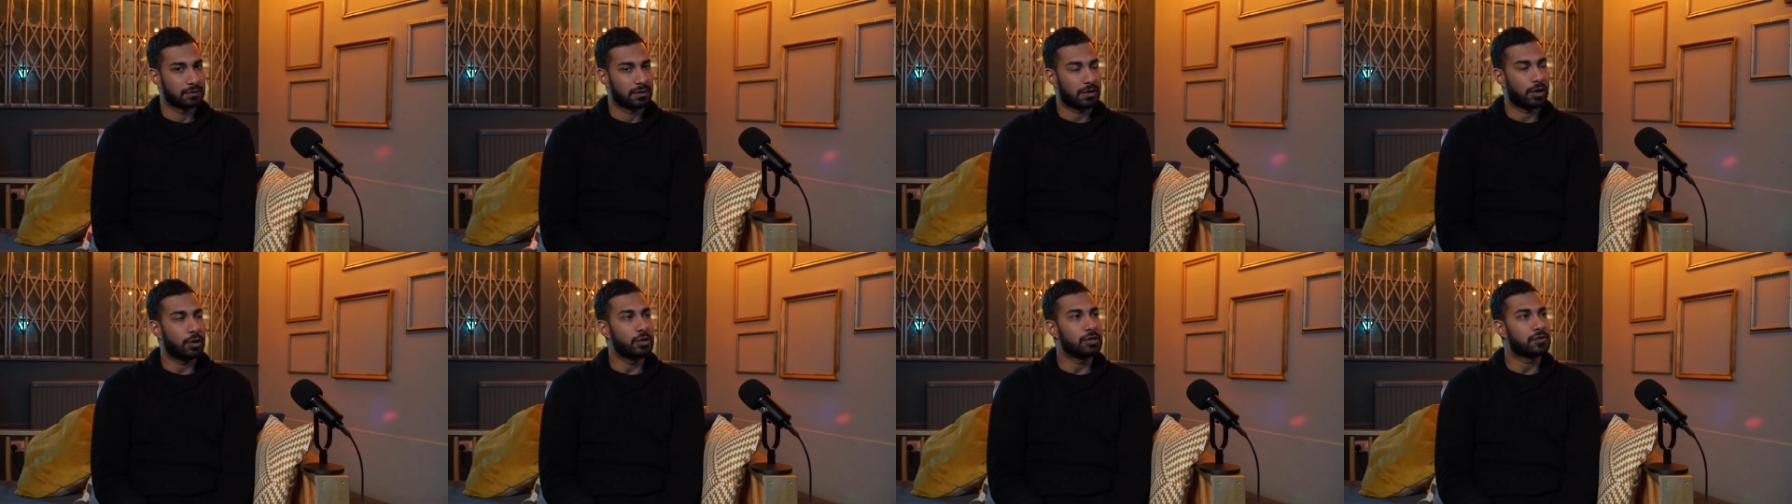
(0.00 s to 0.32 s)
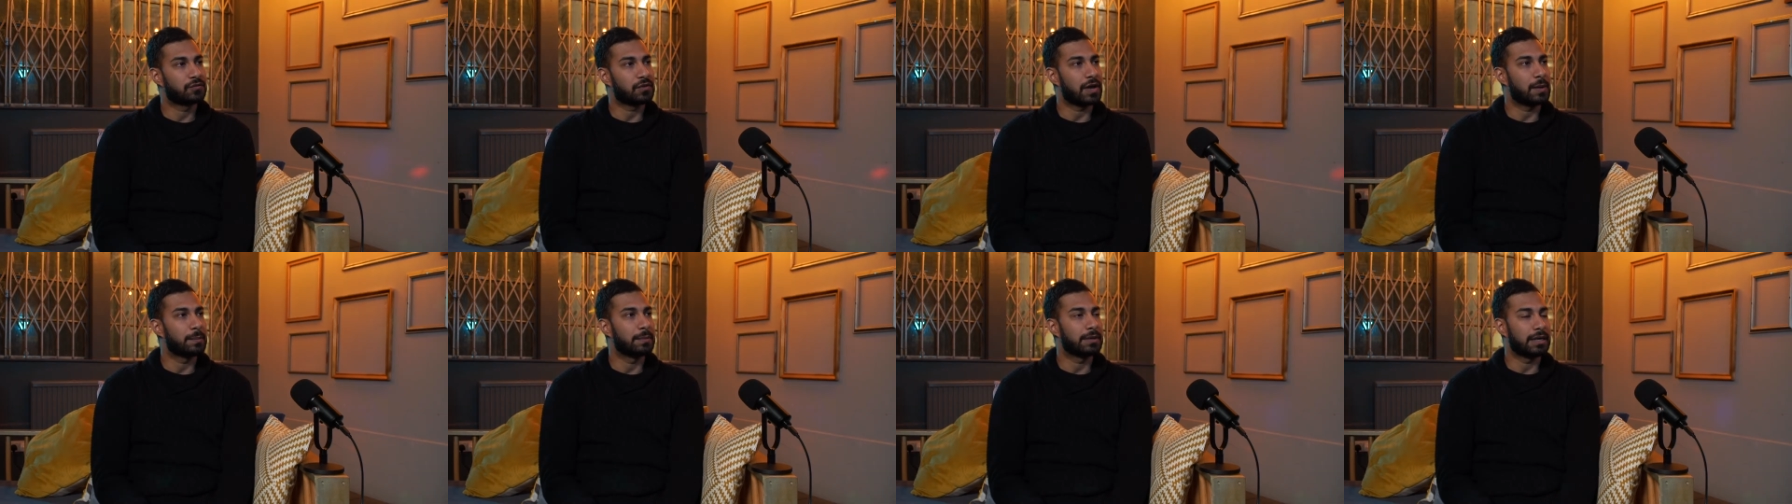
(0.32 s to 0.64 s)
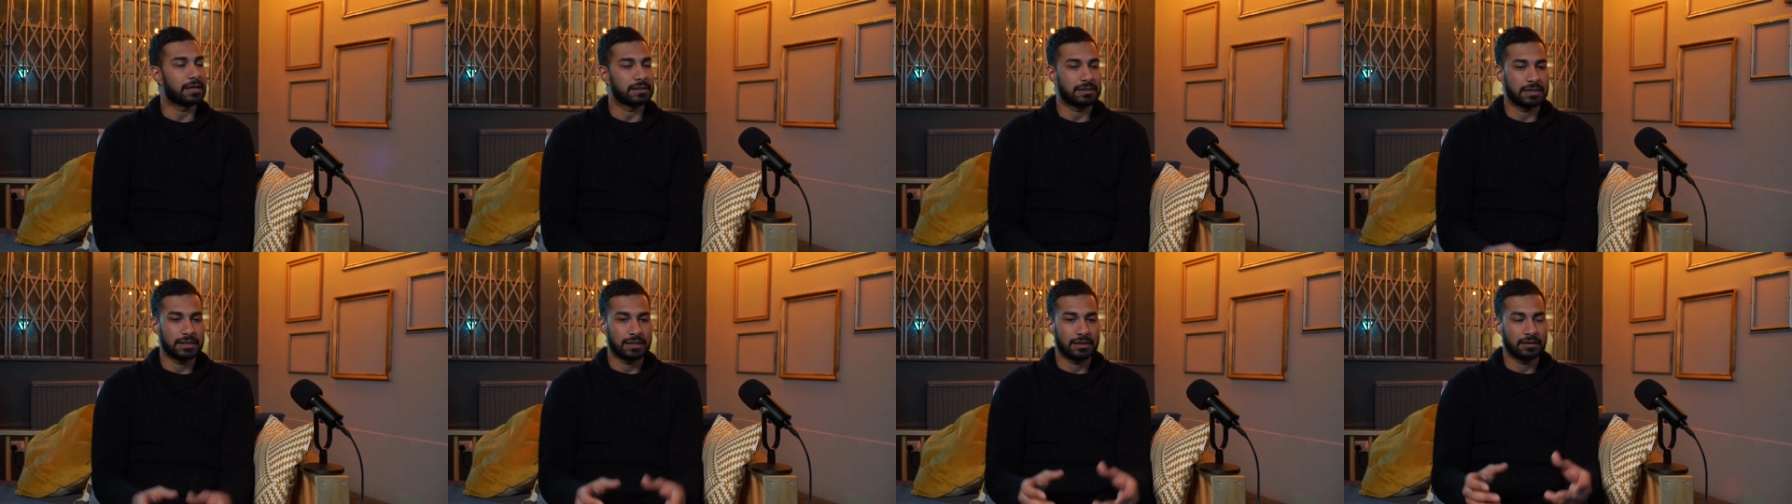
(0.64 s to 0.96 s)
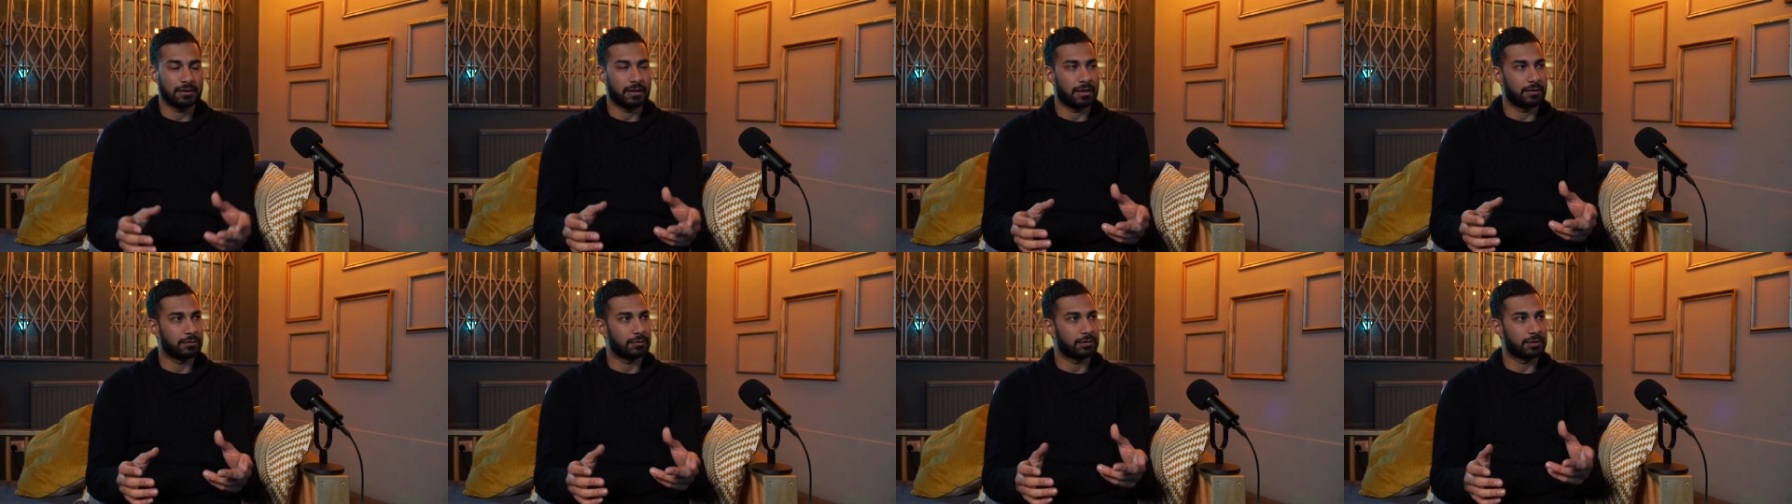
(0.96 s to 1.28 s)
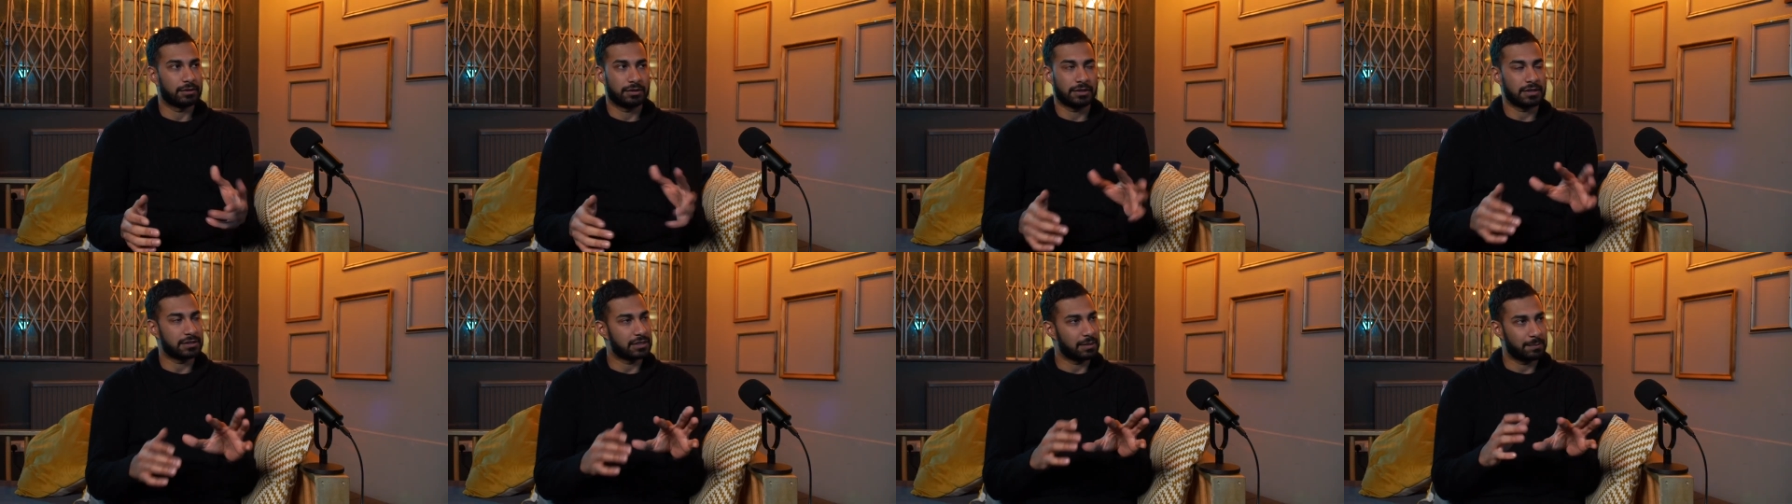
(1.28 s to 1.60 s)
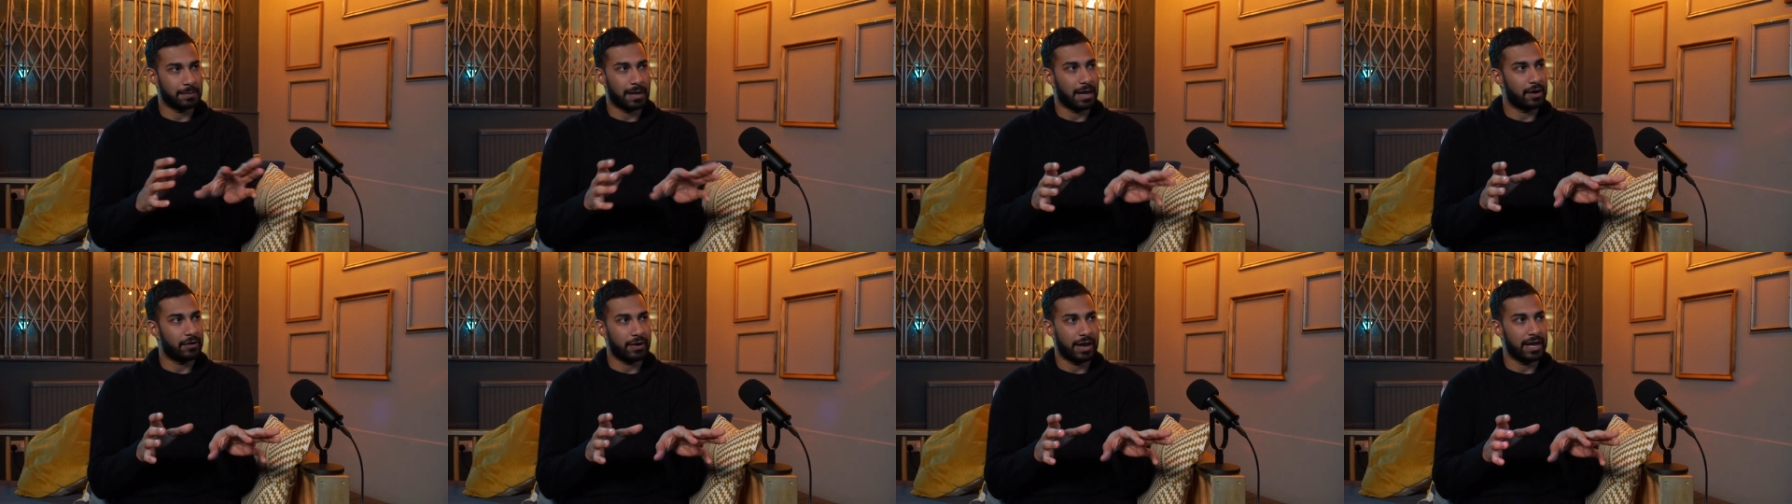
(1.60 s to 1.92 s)
Close family, as in, does as
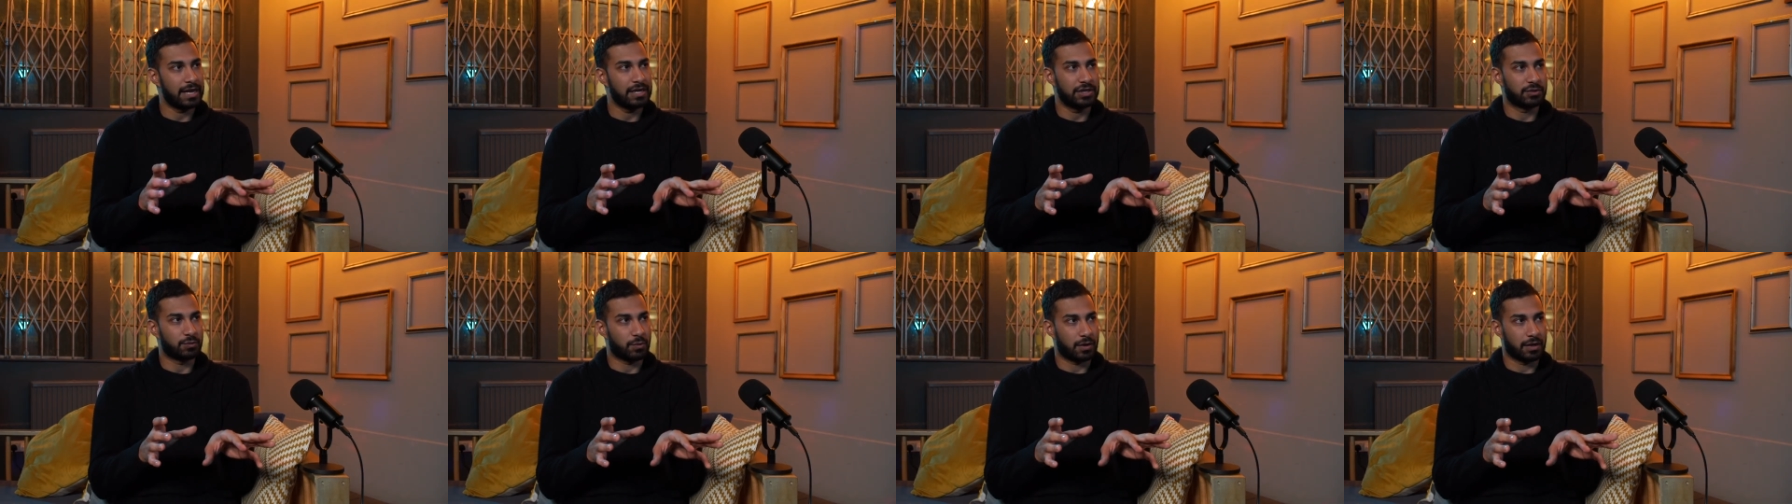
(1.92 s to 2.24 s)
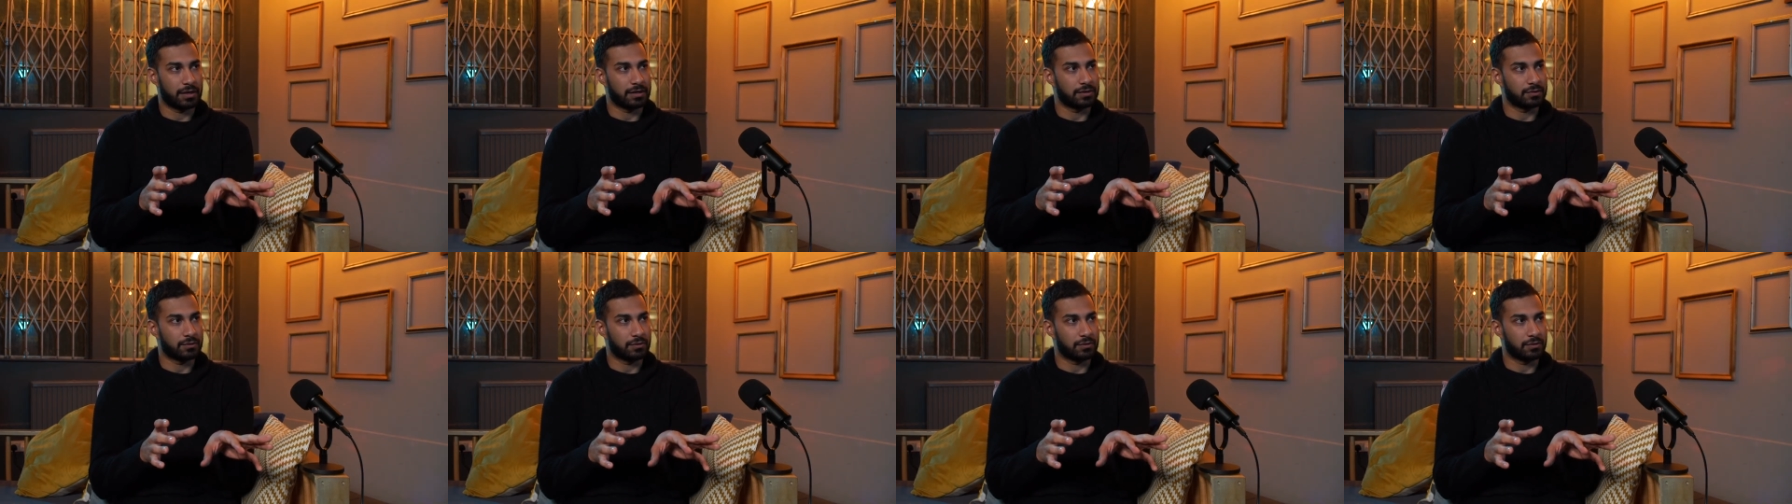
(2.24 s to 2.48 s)
it matter age wise